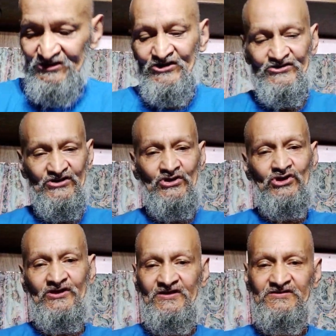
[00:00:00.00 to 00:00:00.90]
You know, the
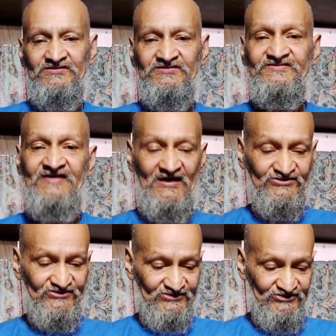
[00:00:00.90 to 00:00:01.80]
Lord
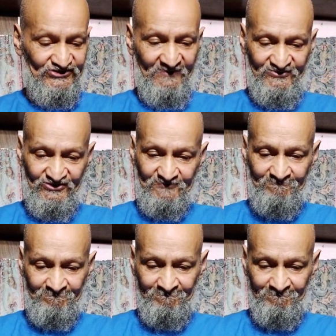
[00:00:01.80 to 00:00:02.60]
tells us in Scripture